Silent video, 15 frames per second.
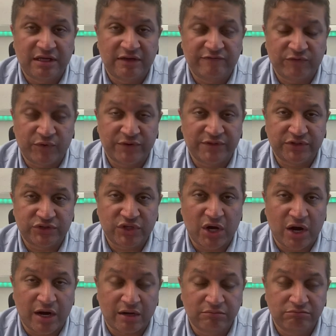for this
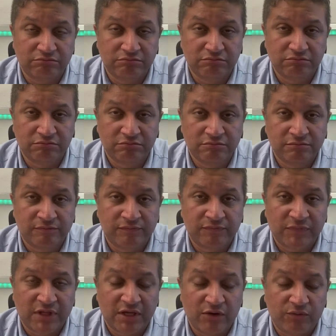car,
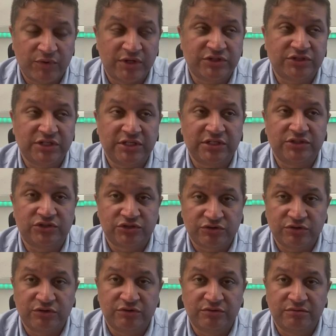which is
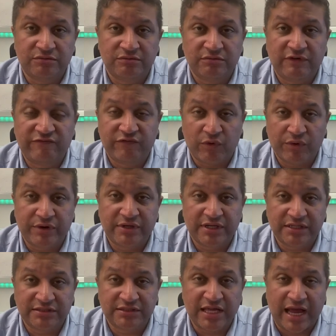true. Ford
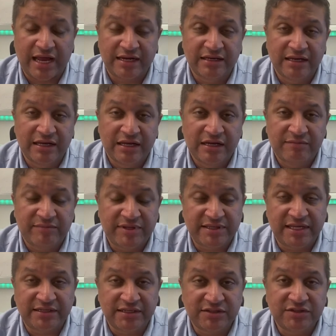does not. But
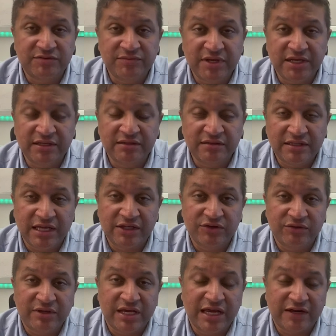that doesn't mean that
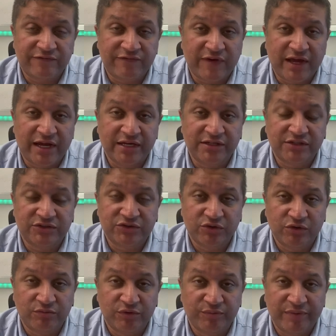you can't find a
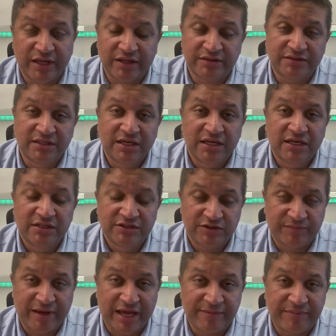suitable belt to
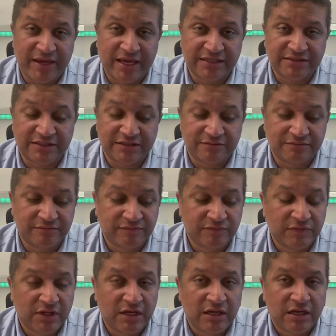bypass it.
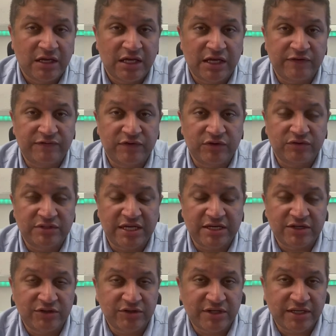If you
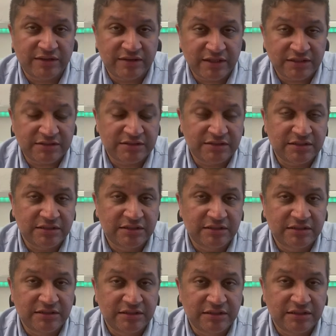take a look at this
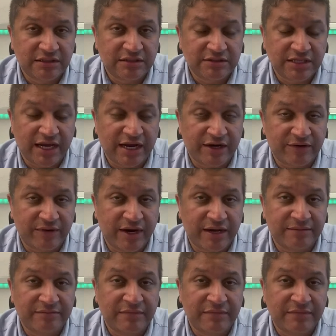diagram,